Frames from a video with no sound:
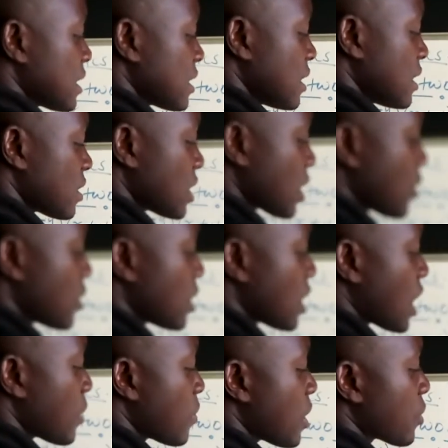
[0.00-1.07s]
the second
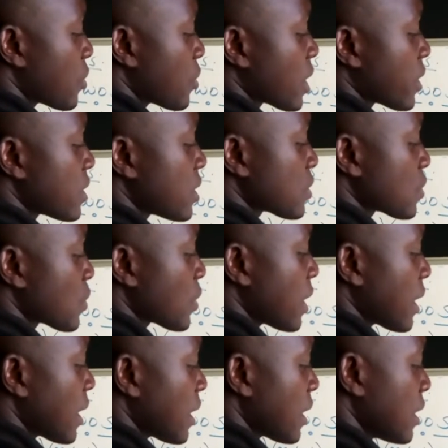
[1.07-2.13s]
number without the
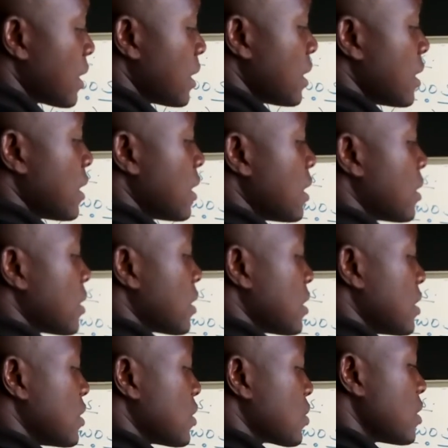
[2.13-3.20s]
square,
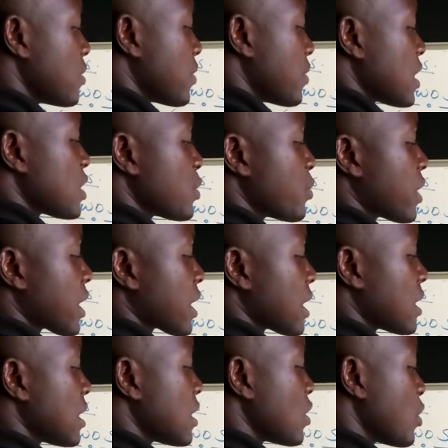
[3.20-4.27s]
into the first bracket,
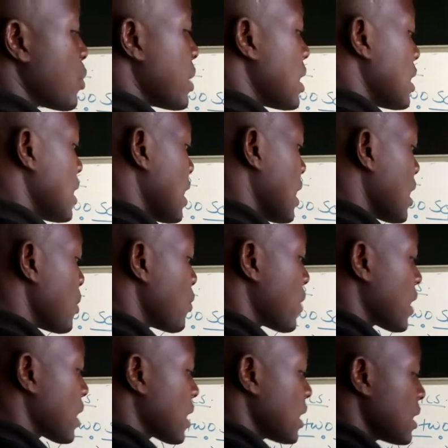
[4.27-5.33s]
then open the other
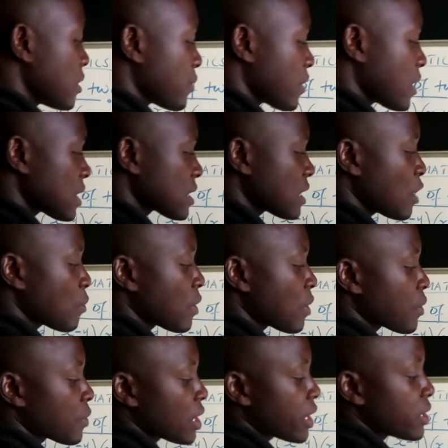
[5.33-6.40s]
bracket, the first number
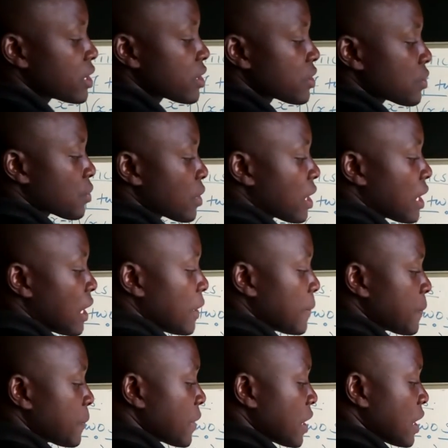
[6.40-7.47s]
without the square
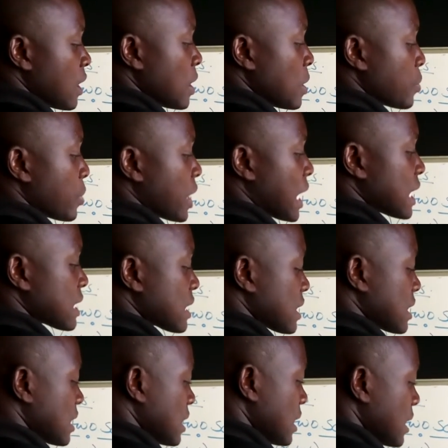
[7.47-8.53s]
plus
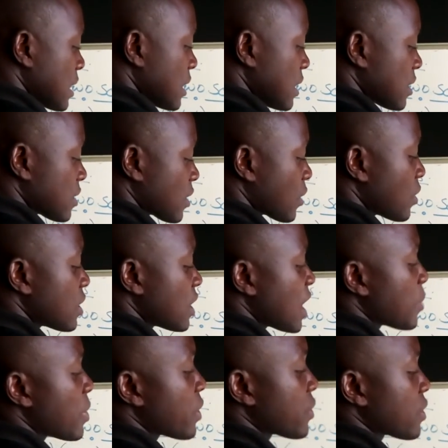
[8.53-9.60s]
the second
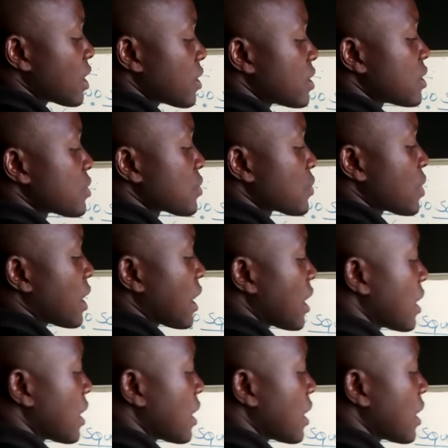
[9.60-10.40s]
number without the square.